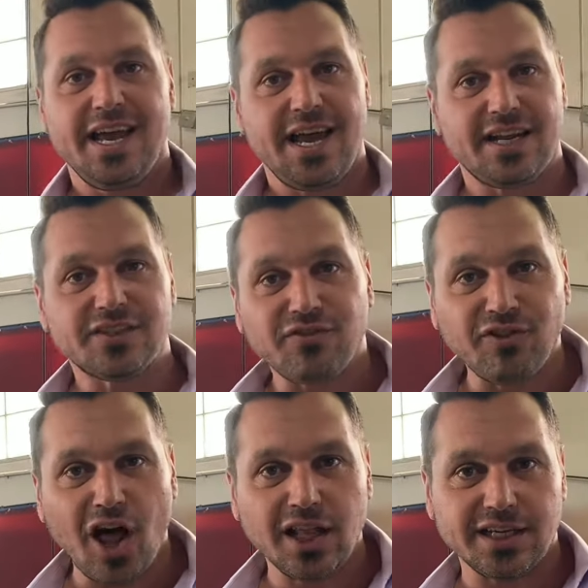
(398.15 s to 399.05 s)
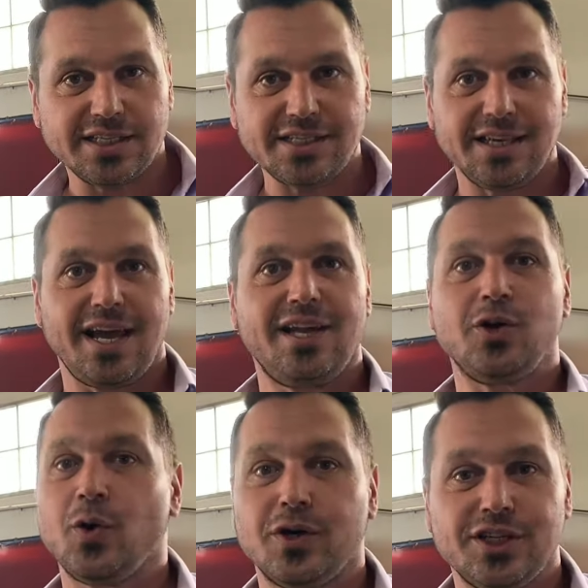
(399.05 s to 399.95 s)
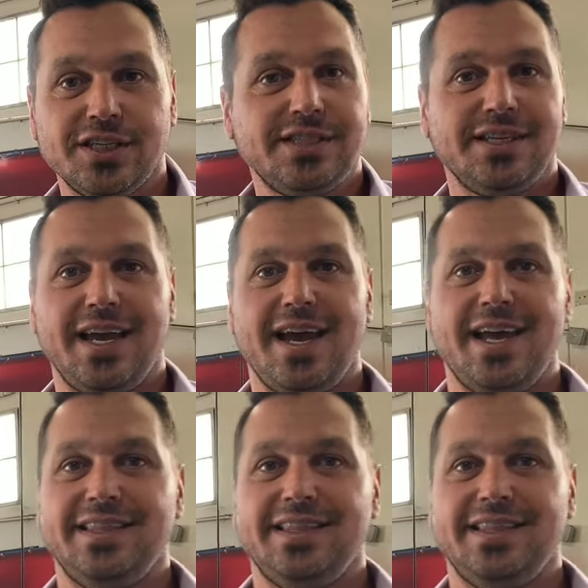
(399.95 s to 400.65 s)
it is flawless and gorgeous and